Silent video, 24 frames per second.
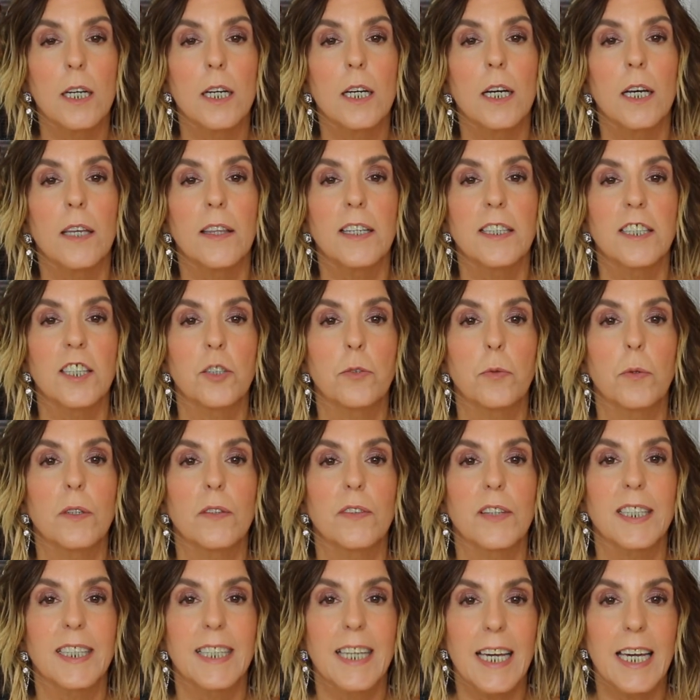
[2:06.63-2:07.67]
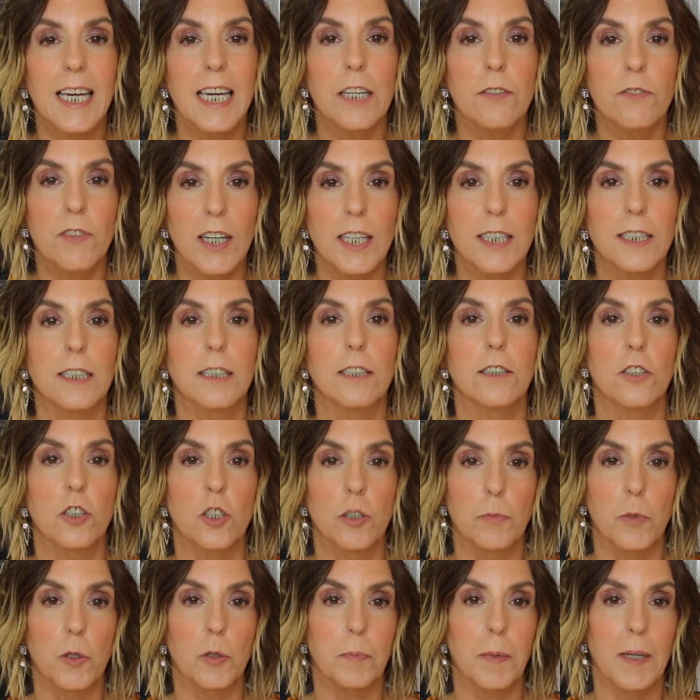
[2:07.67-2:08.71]
This is one of the key reasons you
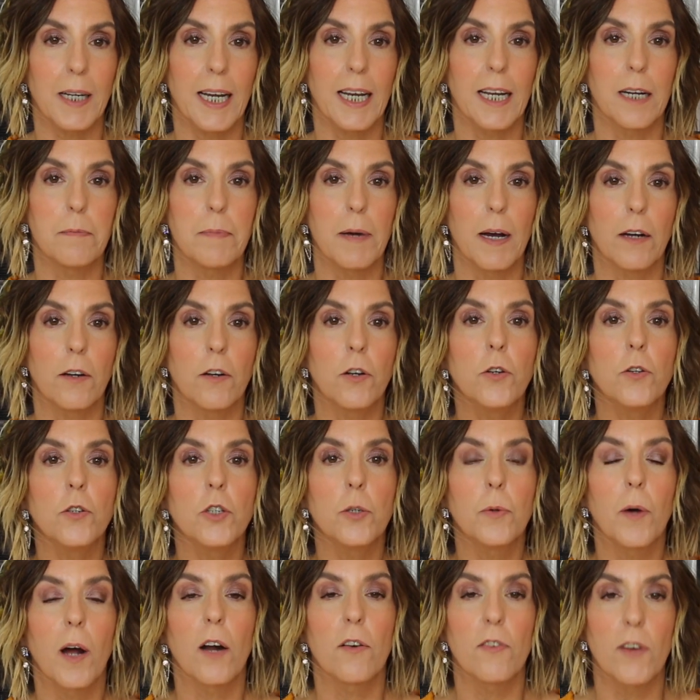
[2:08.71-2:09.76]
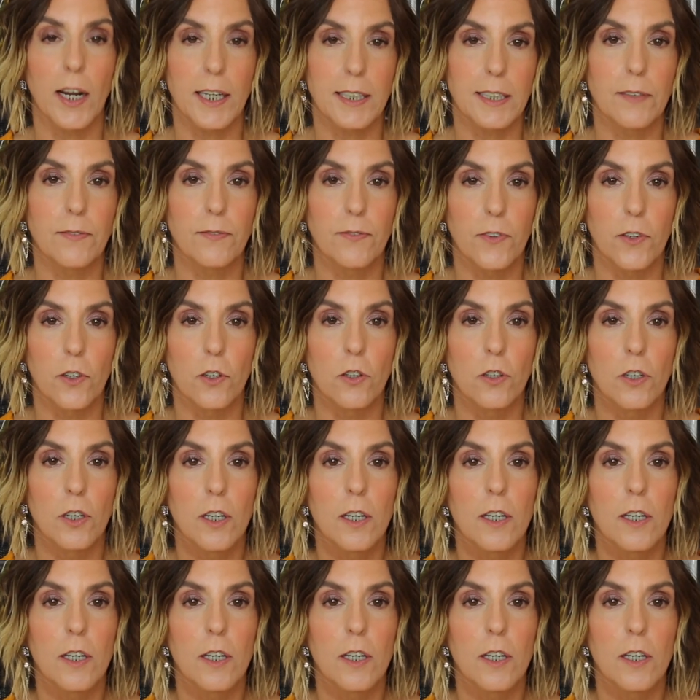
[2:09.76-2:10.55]
must be clear about who you are writing for.